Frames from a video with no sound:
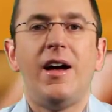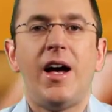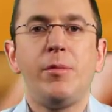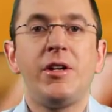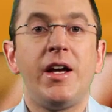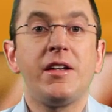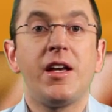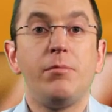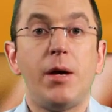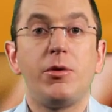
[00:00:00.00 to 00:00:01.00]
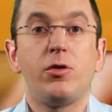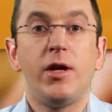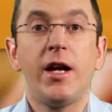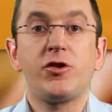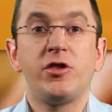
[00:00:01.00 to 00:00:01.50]
Hibernate can map a
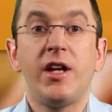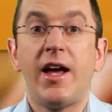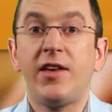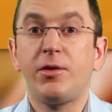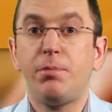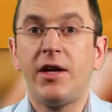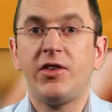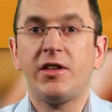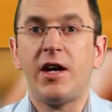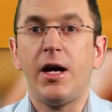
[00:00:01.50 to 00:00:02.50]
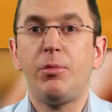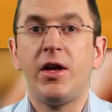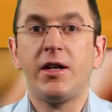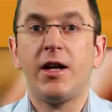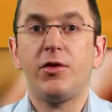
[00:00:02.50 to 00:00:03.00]
collection as a basic type
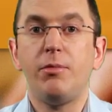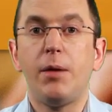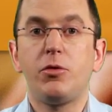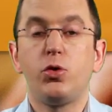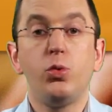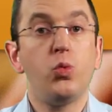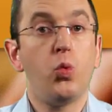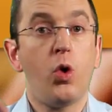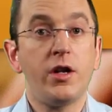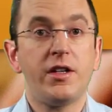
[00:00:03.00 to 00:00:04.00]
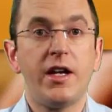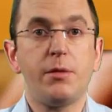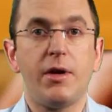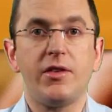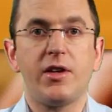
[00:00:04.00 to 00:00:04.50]
that gets mapped to one
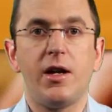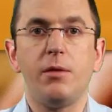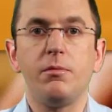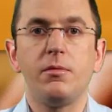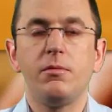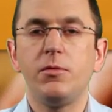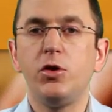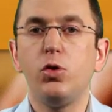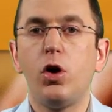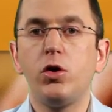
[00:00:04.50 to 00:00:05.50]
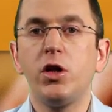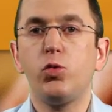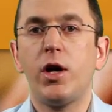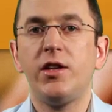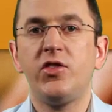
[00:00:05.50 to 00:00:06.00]
database column. You
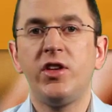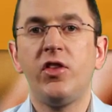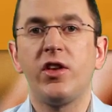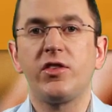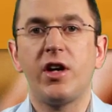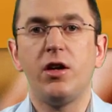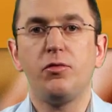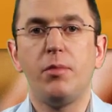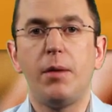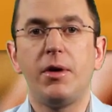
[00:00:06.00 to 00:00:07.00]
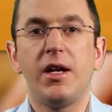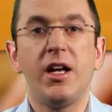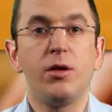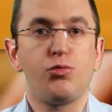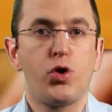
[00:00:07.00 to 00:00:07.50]
only rarely see this kind of mapping
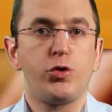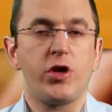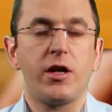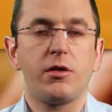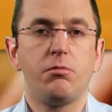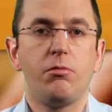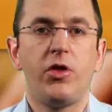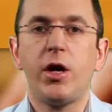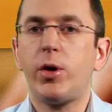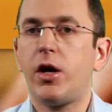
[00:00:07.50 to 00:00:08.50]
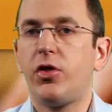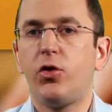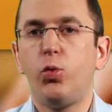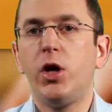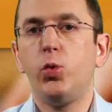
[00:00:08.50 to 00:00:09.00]
in a project. There are
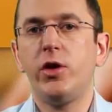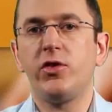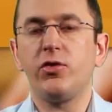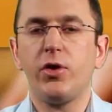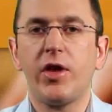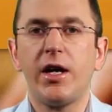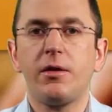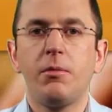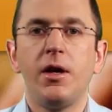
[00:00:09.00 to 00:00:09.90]
three reasons for that.